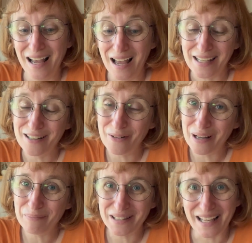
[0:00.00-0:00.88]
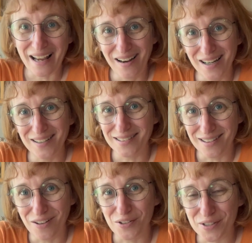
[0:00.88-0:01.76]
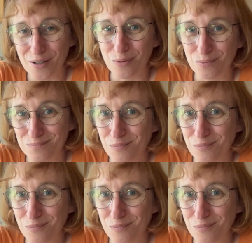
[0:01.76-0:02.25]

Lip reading: You know, but they are also